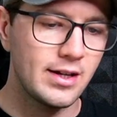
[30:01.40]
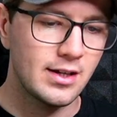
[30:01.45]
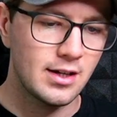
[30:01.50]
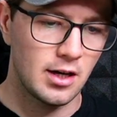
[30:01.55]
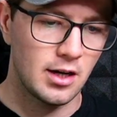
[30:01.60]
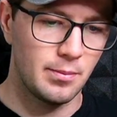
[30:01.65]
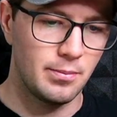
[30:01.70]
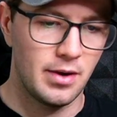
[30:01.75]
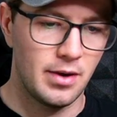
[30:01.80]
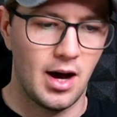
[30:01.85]

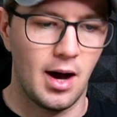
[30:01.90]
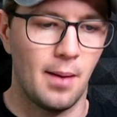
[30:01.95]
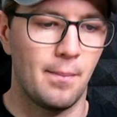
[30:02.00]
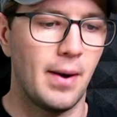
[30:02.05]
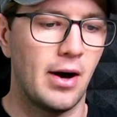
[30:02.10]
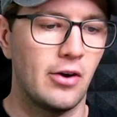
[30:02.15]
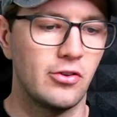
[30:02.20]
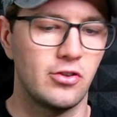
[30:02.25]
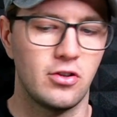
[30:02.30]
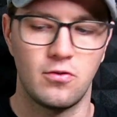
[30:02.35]
up
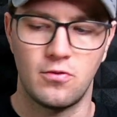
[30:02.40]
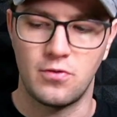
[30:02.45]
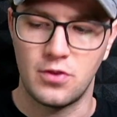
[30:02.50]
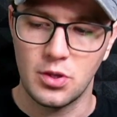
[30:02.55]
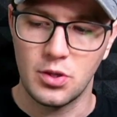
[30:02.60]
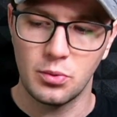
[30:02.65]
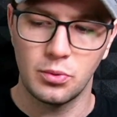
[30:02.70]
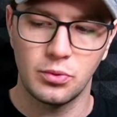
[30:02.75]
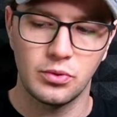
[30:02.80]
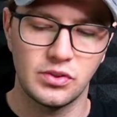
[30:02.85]
about the
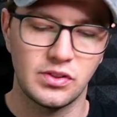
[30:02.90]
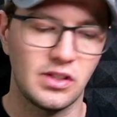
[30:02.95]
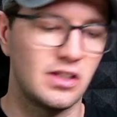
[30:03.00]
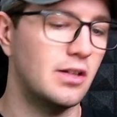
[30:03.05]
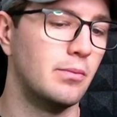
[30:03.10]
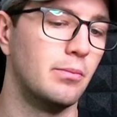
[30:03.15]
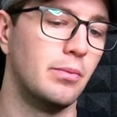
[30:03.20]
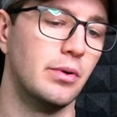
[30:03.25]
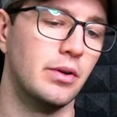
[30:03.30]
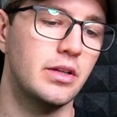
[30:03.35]
views and
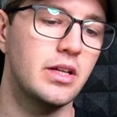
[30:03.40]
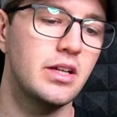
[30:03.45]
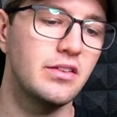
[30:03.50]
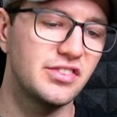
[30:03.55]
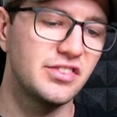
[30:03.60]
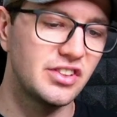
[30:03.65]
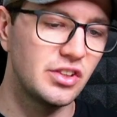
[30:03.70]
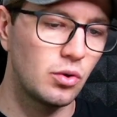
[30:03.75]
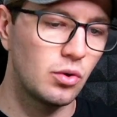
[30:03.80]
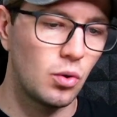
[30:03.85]
the
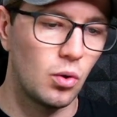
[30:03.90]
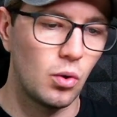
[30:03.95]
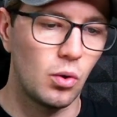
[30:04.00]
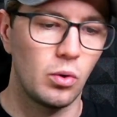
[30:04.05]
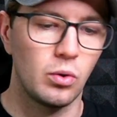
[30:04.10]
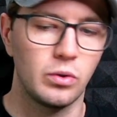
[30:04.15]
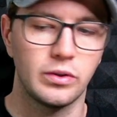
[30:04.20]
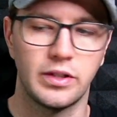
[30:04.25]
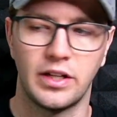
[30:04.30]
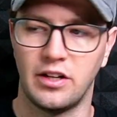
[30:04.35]
beliefs you
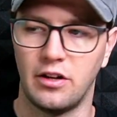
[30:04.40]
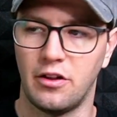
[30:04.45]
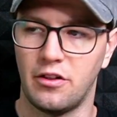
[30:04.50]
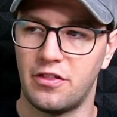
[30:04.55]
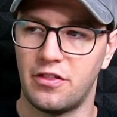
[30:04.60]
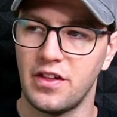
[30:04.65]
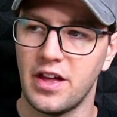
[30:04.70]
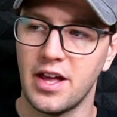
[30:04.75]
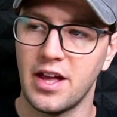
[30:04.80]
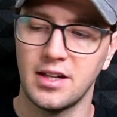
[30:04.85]
hold and the
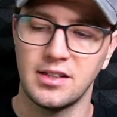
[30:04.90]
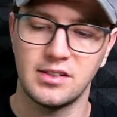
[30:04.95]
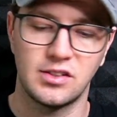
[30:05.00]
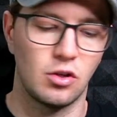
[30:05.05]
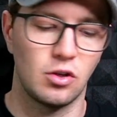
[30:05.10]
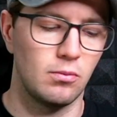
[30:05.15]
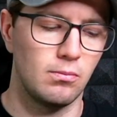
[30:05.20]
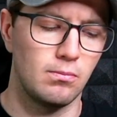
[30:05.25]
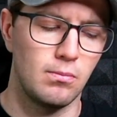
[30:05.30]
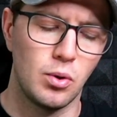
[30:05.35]
things
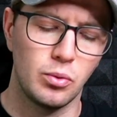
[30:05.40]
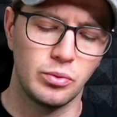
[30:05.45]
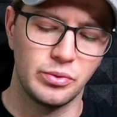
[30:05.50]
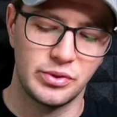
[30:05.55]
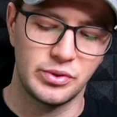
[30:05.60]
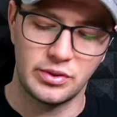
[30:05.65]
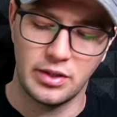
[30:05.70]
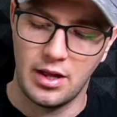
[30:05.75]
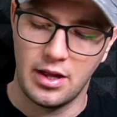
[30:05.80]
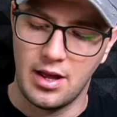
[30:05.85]
you're
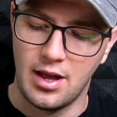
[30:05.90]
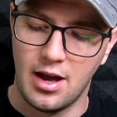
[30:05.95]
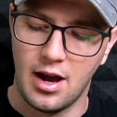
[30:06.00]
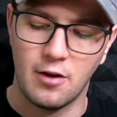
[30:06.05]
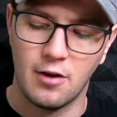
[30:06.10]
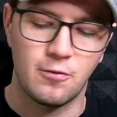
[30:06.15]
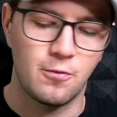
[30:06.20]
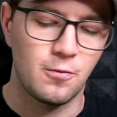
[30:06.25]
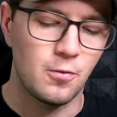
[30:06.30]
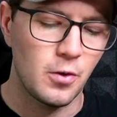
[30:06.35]
most
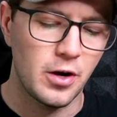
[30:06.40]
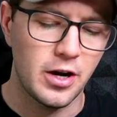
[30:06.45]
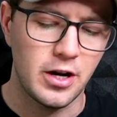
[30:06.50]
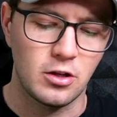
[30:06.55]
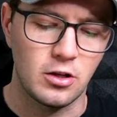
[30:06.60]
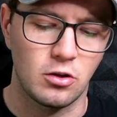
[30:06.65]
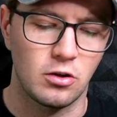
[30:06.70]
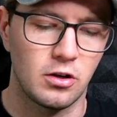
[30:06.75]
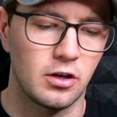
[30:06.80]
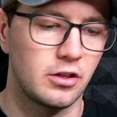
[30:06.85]

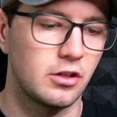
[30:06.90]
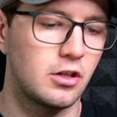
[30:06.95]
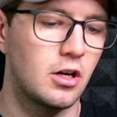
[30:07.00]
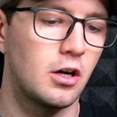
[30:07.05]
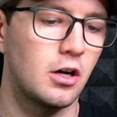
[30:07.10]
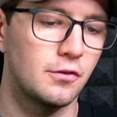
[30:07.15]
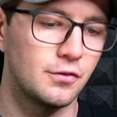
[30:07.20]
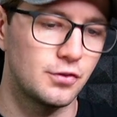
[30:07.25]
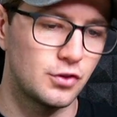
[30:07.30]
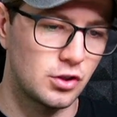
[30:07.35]
afraid or
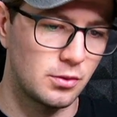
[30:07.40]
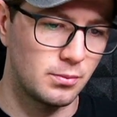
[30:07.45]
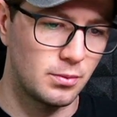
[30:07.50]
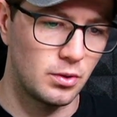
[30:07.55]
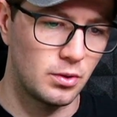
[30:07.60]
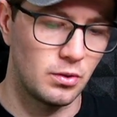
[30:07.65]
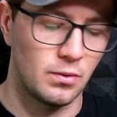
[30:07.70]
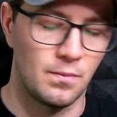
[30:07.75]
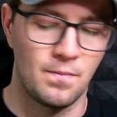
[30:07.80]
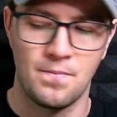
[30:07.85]

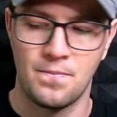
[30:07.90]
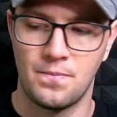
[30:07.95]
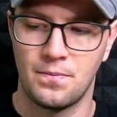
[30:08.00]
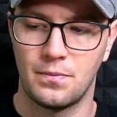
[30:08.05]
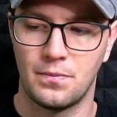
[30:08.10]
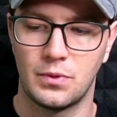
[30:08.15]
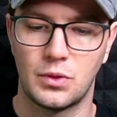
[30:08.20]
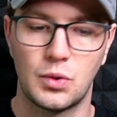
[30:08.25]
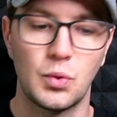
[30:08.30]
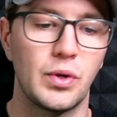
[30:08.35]
uncomfortable
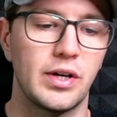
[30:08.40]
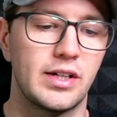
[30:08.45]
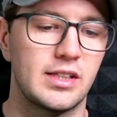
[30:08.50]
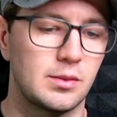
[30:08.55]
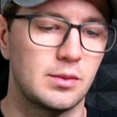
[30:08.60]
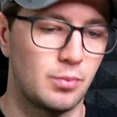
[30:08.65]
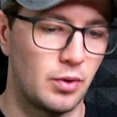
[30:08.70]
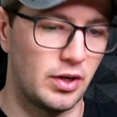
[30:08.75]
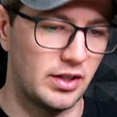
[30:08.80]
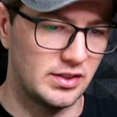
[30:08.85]
to
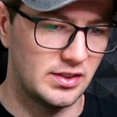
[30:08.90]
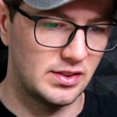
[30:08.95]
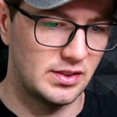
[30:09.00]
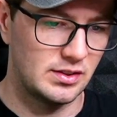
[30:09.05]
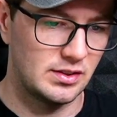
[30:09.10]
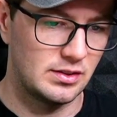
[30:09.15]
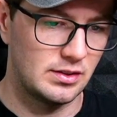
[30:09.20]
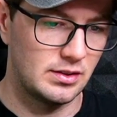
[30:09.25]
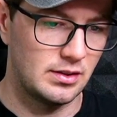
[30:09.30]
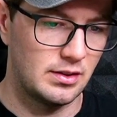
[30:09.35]

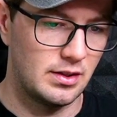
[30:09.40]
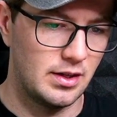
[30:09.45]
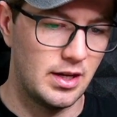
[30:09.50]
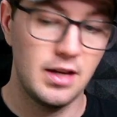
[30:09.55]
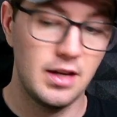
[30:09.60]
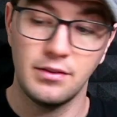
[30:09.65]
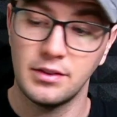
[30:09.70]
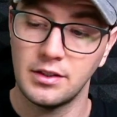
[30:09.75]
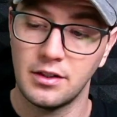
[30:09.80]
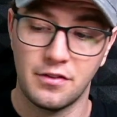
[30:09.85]
express.
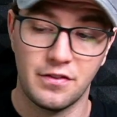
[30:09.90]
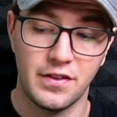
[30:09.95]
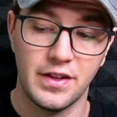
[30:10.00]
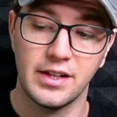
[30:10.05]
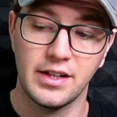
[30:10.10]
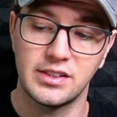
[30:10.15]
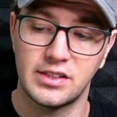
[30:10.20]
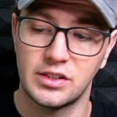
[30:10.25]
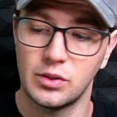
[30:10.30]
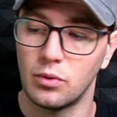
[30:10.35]
Even the
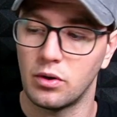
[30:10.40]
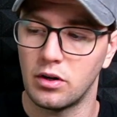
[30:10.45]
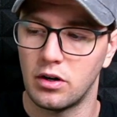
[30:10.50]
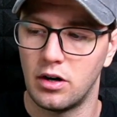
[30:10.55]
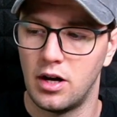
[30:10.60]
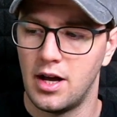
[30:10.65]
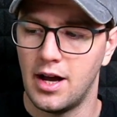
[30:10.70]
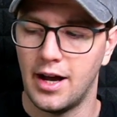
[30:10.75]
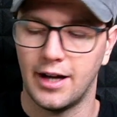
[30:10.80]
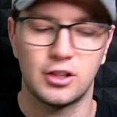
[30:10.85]
things you are
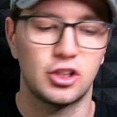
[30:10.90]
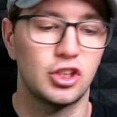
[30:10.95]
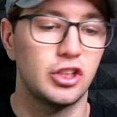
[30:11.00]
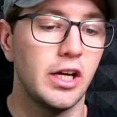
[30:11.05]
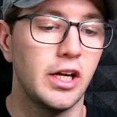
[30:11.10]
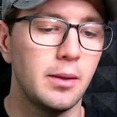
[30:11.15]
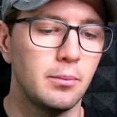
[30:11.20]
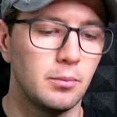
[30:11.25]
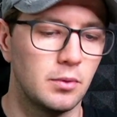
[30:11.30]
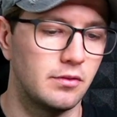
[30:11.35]

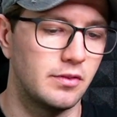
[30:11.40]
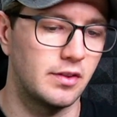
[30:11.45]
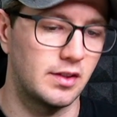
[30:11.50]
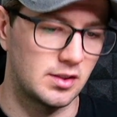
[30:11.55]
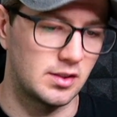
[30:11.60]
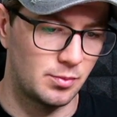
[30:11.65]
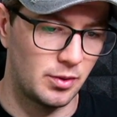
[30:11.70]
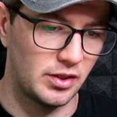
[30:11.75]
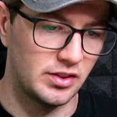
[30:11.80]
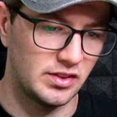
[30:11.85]
ashamed of
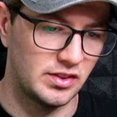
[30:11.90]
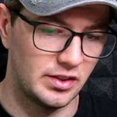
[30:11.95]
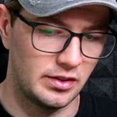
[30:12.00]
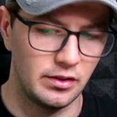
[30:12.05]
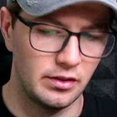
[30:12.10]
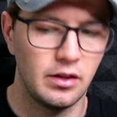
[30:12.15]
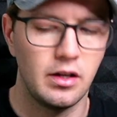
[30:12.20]
expressing.